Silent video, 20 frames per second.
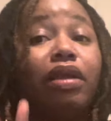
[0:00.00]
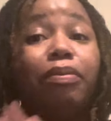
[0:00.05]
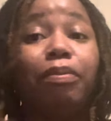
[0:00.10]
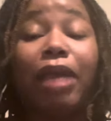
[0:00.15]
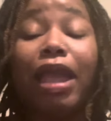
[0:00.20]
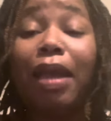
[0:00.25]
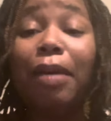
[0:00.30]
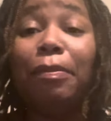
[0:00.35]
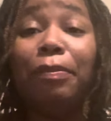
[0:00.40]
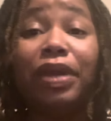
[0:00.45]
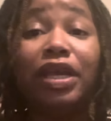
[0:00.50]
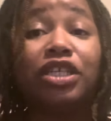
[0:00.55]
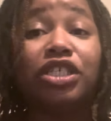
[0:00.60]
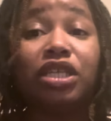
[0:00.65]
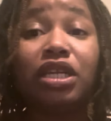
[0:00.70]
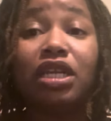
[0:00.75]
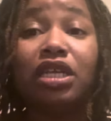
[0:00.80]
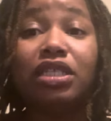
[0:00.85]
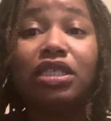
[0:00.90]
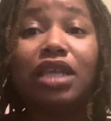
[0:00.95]

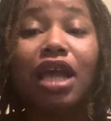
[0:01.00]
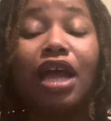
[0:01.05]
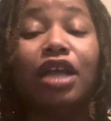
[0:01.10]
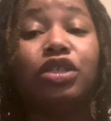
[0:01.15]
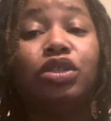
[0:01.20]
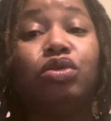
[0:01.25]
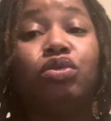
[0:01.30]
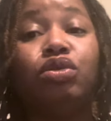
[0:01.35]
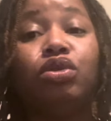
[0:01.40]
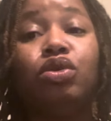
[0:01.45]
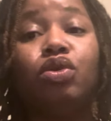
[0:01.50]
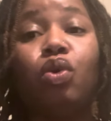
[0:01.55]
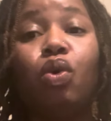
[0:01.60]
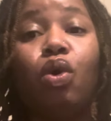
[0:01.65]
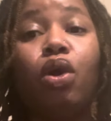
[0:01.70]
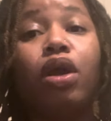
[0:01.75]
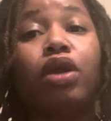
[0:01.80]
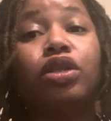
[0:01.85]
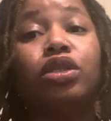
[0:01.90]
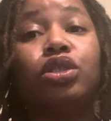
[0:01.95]
ambition inside you.
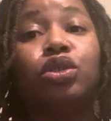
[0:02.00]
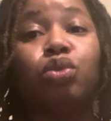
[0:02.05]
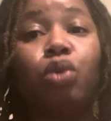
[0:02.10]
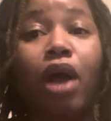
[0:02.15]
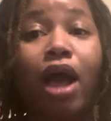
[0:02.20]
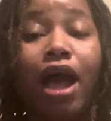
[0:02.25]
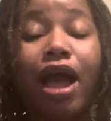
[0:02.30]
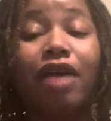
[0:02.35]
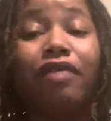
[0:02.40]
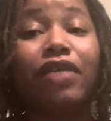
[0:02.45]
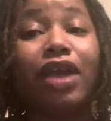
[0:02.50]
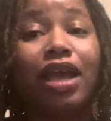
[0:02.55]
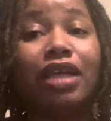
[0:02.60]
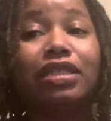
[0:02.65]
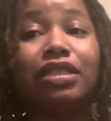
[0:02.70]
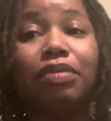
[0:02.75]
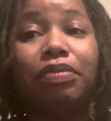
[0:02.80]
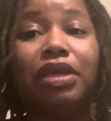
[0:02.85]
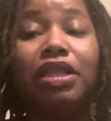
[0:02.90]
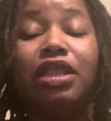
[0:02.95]
Your drive has
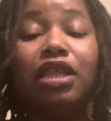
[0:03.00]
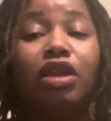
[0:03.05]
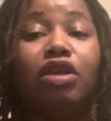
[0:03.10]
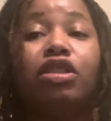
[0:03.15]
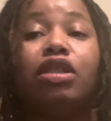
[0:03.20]
to be there.